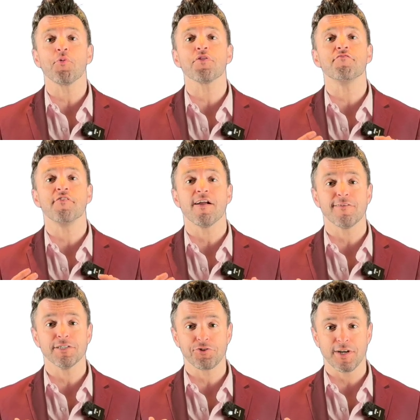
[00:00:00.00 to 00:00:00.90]
with
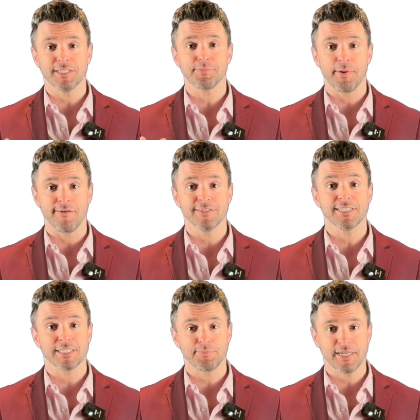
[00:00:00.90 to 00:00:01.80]
very transparent
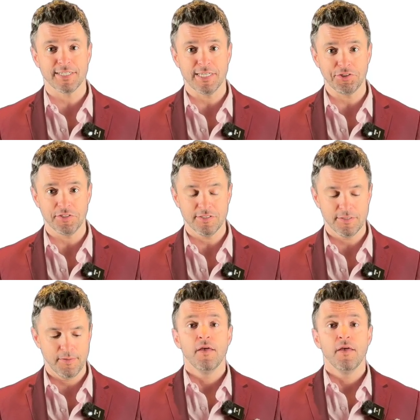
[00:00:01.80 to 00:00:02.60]
expectations.